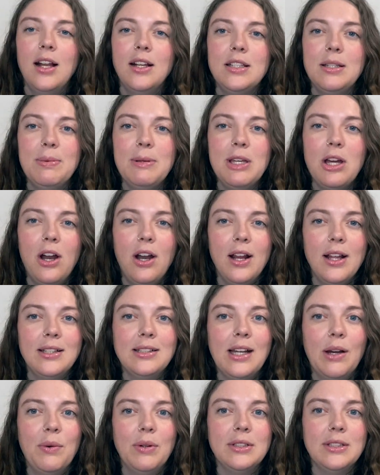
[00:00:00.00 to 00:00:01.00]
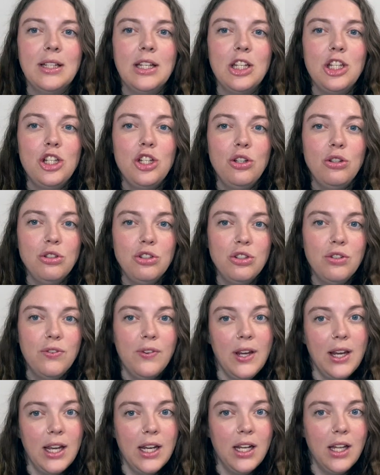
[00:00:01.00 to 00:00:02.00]
To be honest, I wasn't a huge
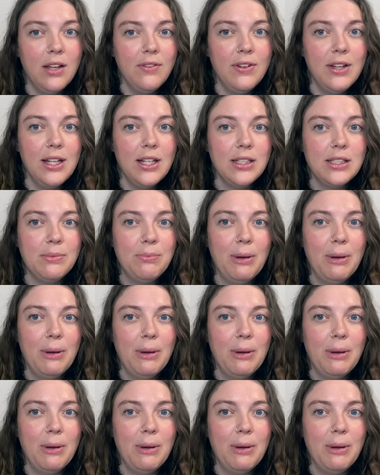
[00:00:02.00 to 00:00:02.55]
fan of it,